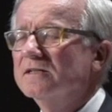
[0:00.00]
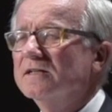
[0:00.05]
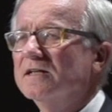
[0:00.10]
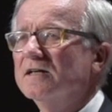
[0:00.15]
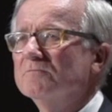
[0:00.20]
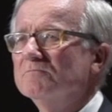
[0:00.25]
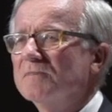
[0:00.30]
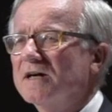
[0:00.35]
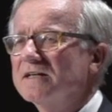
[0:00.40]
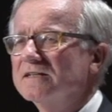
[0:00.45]

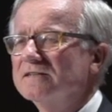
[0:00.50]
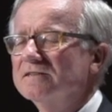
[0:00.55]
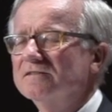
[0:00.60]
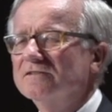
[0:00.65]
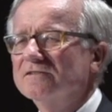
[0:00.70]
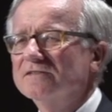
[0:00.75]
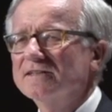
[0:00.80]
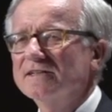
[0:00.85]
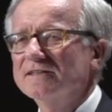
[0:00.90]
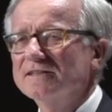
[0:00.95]
Now, it might,
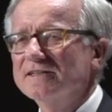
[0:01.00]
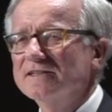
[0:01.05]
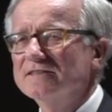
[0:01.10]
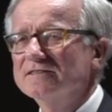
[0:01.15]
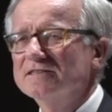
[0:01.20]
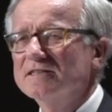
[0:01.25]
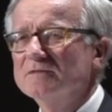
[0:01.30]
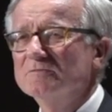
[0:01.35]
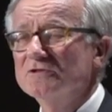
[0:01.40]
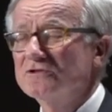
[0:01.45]
on the other
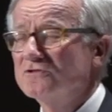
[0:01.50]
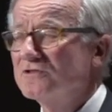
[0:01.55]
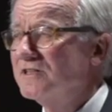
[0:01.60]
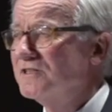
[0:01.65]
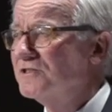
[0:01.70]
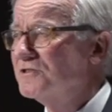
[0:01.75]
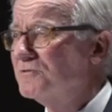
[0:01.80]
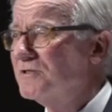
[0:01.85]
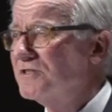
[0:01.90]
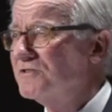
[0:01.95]
hand, seem a
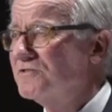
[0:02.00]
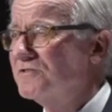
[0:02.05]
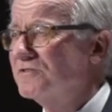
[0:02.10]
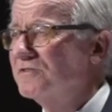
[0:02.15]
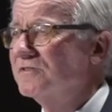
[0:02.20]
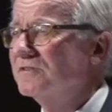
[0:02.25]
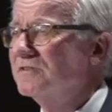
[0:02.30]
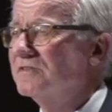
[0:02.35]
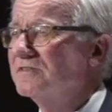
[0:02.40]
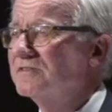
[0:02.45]
strange
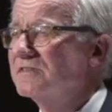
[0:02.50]
question.